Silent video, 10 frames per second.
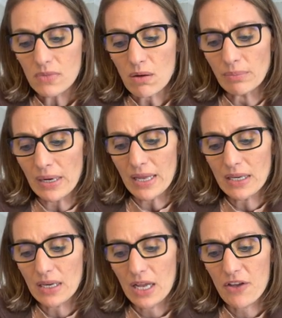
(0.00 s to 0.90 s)

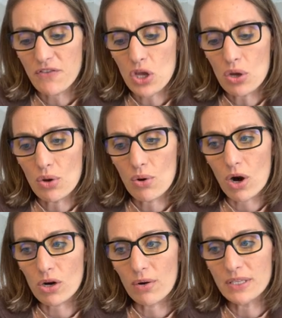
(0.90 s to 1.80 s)
But if you
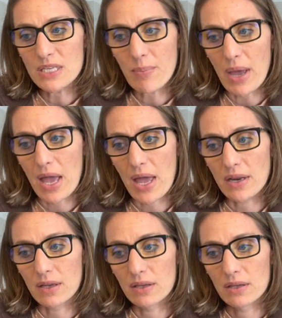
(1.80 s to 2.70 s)
are going to
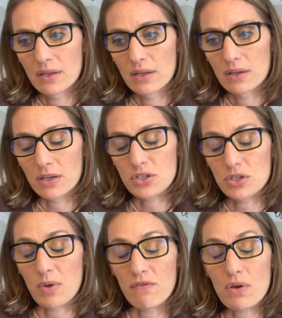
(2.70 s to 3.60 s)
bed,
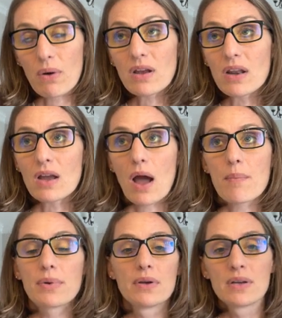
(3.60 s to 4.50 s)
excuse me, if you are getting
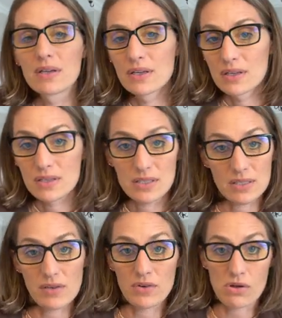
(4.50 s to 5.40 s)
up
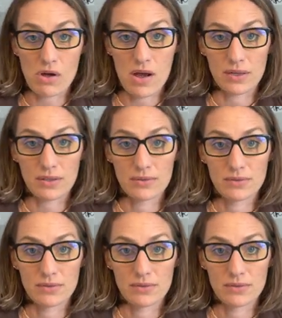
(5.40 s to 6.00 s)
six, seven o'clock,